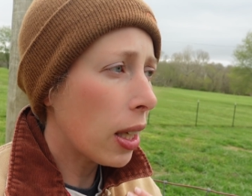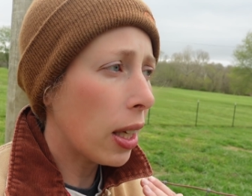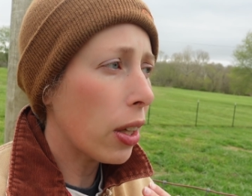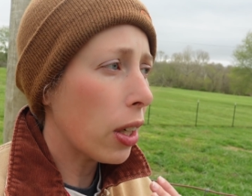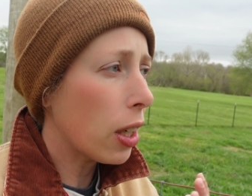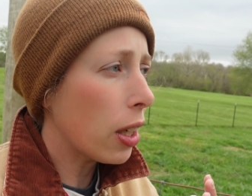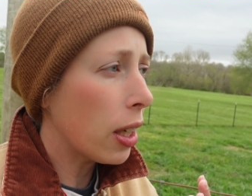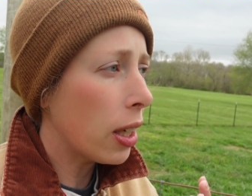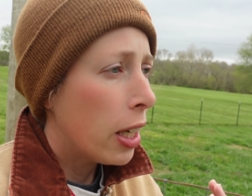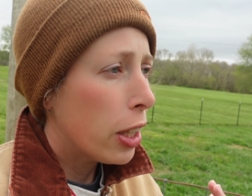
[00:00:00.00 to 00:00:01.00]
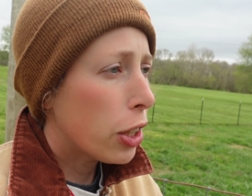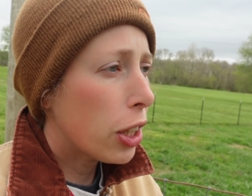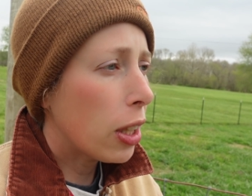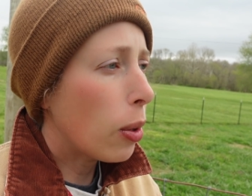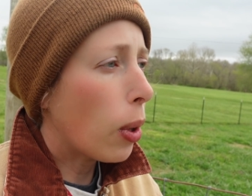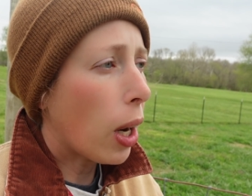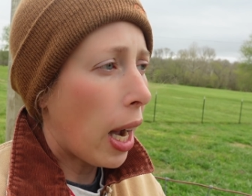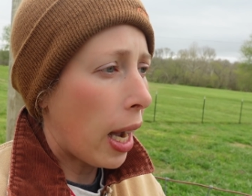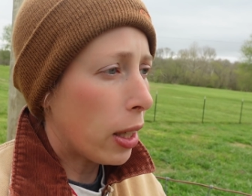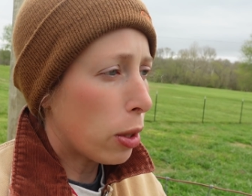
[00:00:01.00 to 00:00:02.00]
either she or
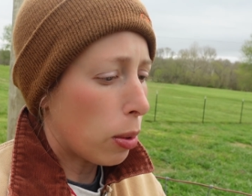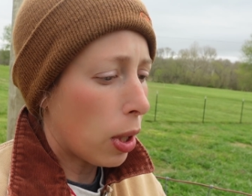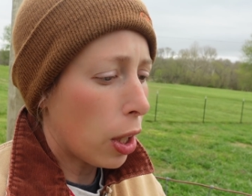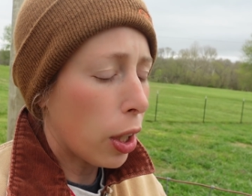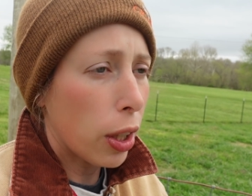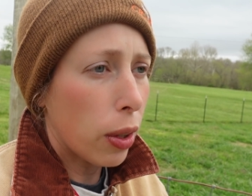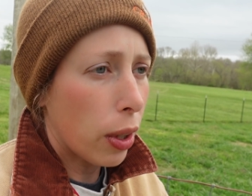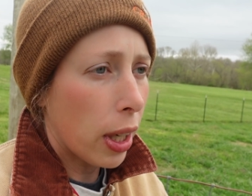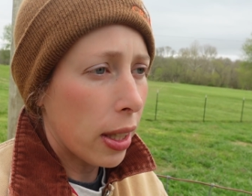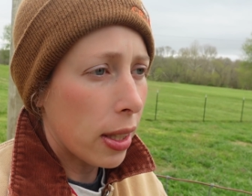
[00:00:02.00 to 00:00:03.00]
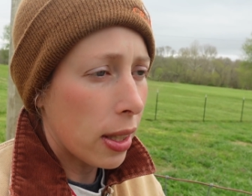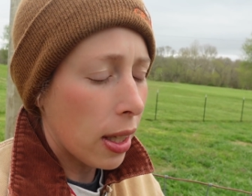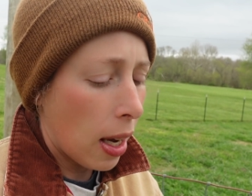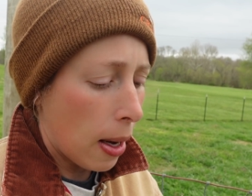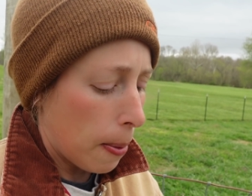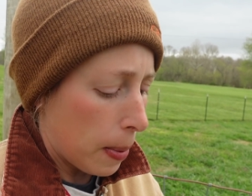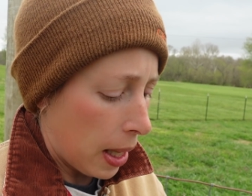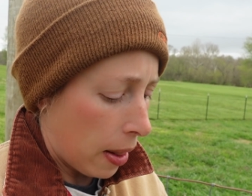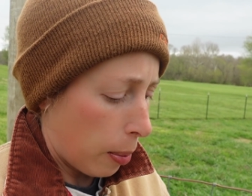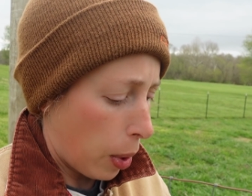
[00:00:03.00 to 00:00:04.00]
I tore her uterus um,
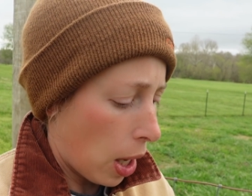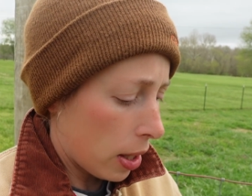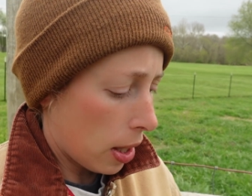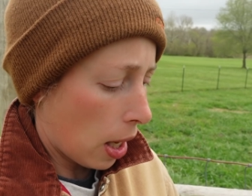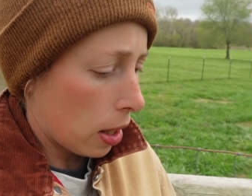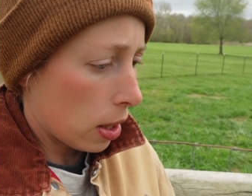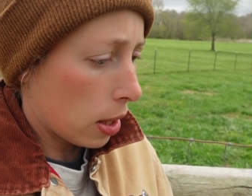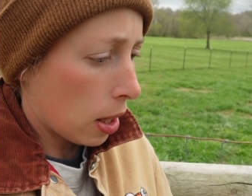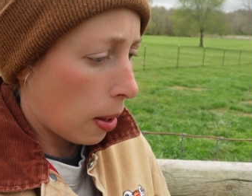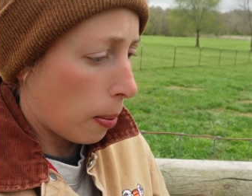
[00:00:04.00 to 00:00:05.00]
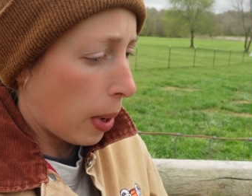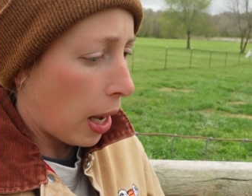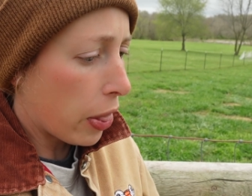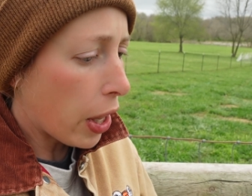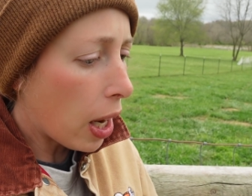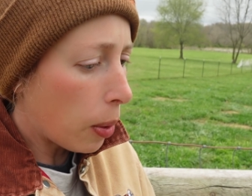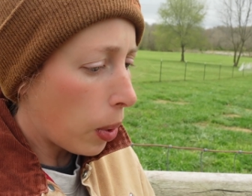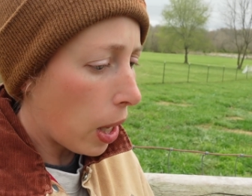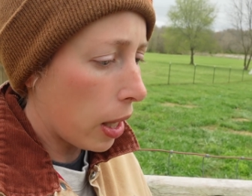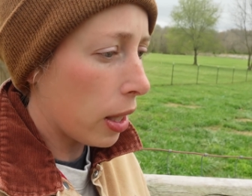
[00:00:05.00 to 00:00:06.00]
in the process. My thought
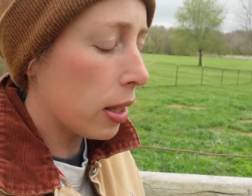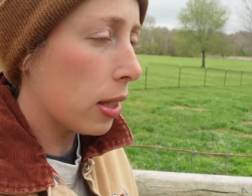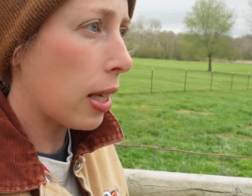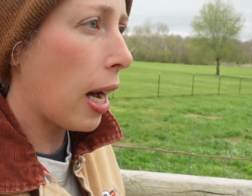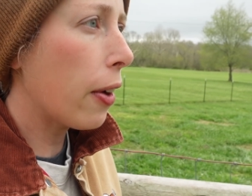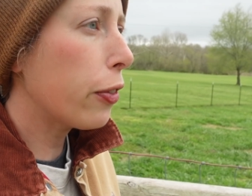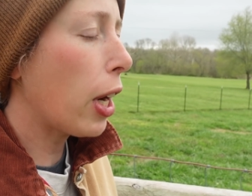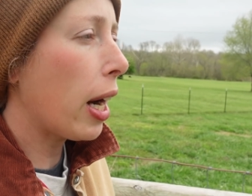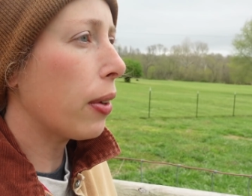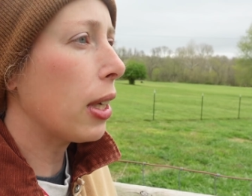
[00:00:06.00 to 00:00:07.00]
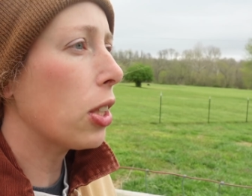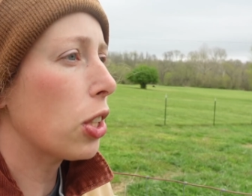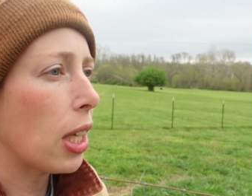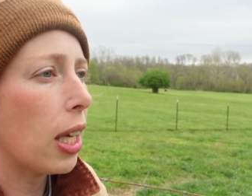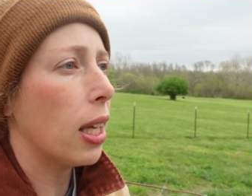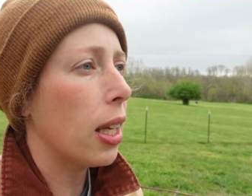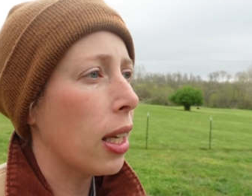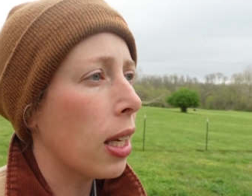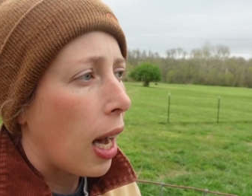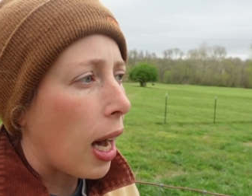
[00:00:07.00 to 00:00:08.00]
was after I reached
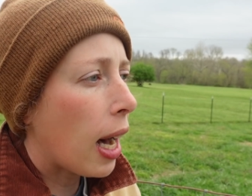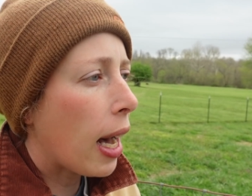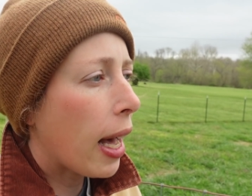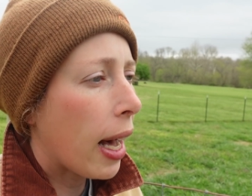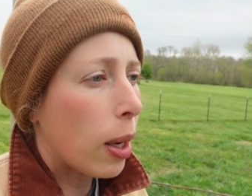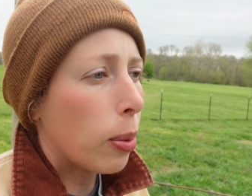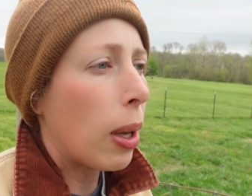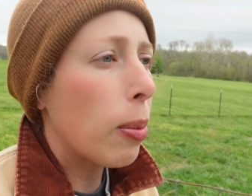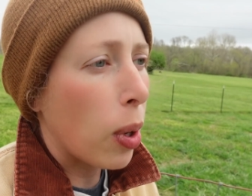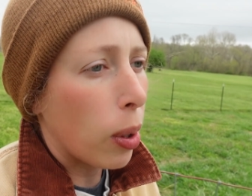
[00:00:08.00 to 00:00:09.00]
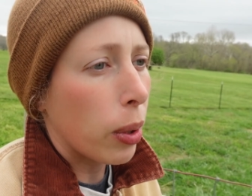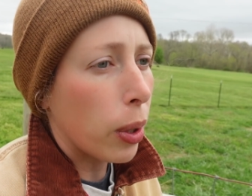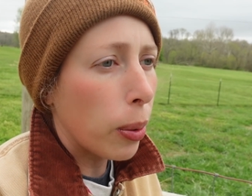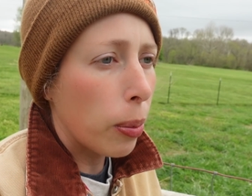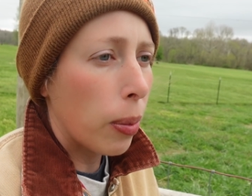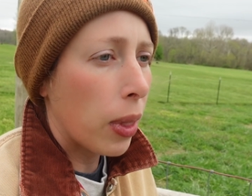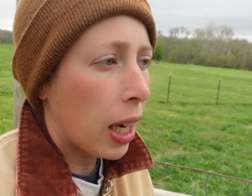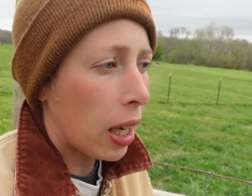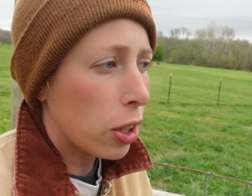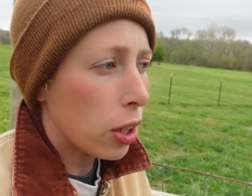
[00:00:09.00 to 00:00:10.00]
in, I had way more room
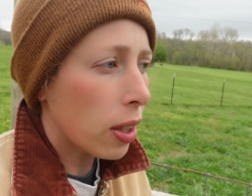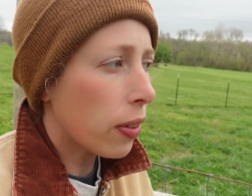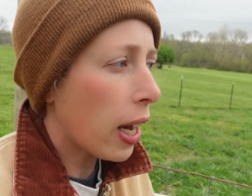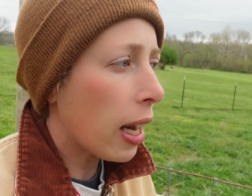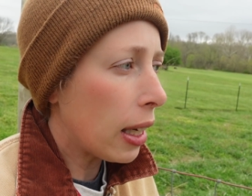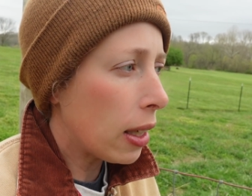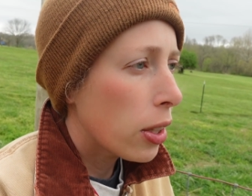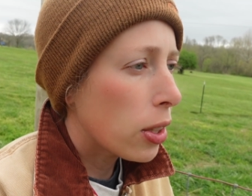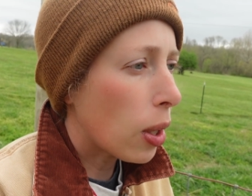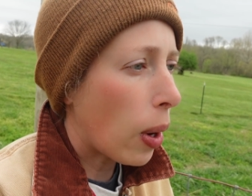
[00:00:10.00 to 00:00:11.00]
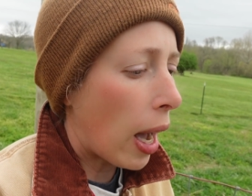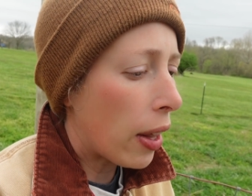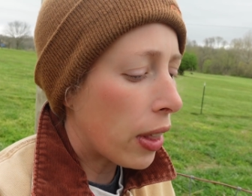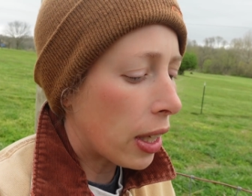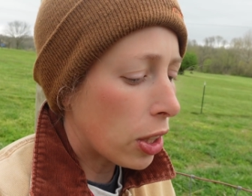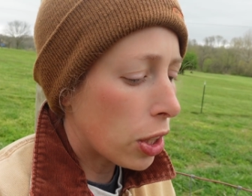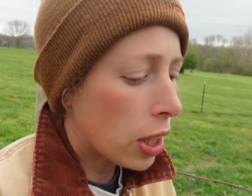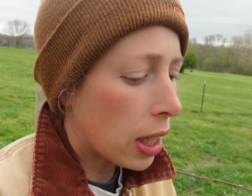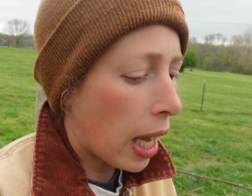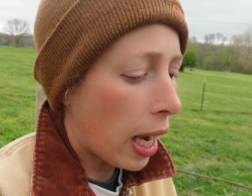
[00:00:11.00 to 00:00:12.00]
than I should have had. So I think
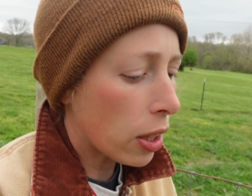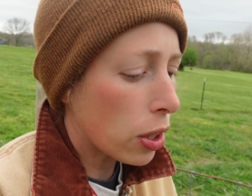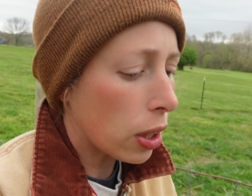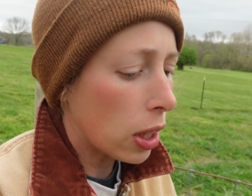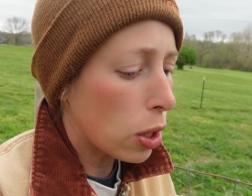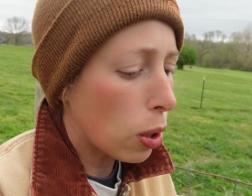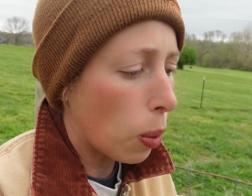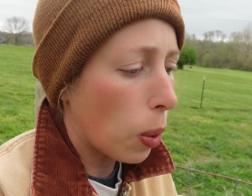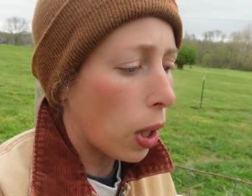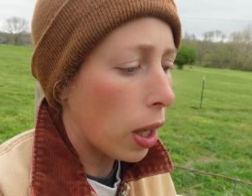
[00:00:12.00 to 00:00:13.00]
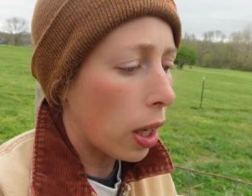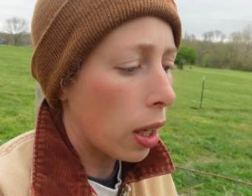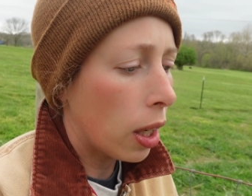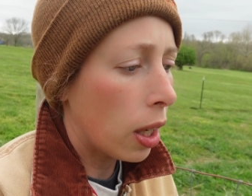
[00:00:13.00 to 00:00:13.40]
she actually tore